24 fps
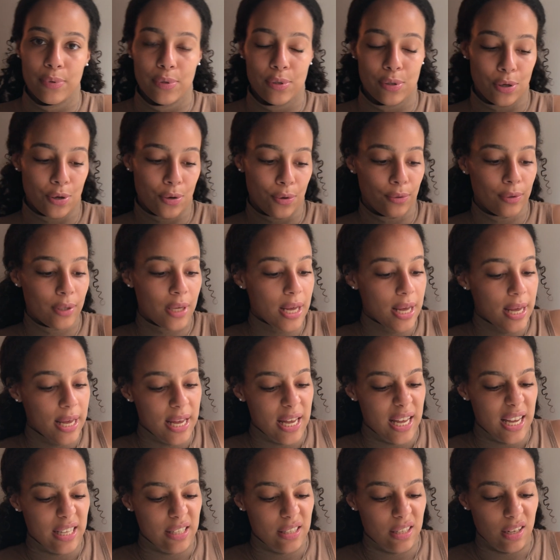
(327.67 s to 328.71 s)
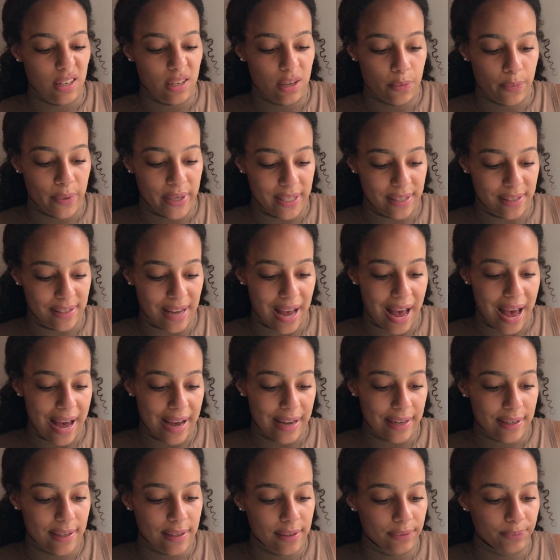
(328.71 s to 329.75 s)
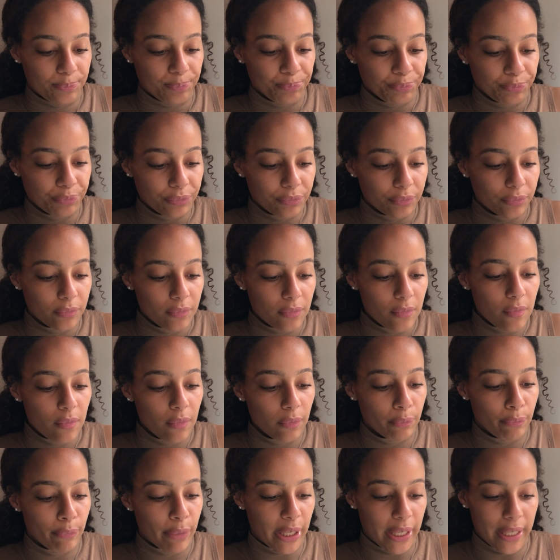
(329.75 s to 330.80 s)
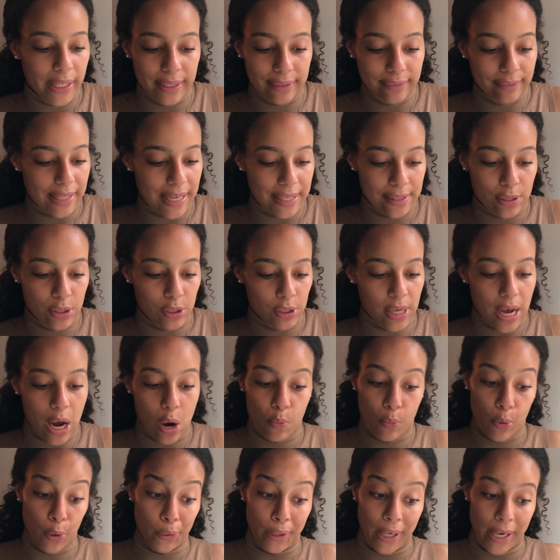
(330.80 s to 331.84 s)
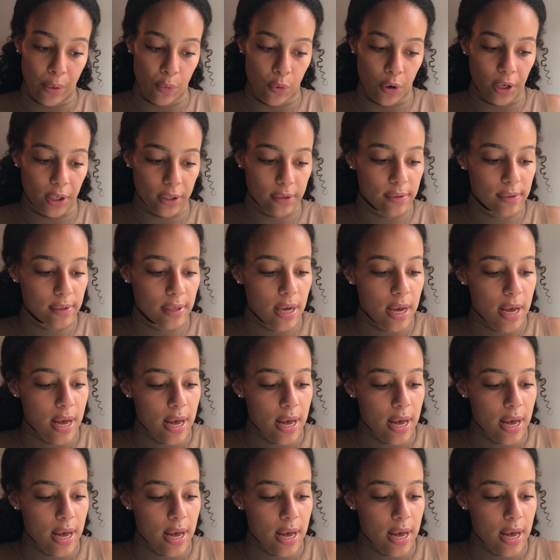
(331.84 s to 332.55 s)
So it's a little bit sad, but that's just how MONAT works.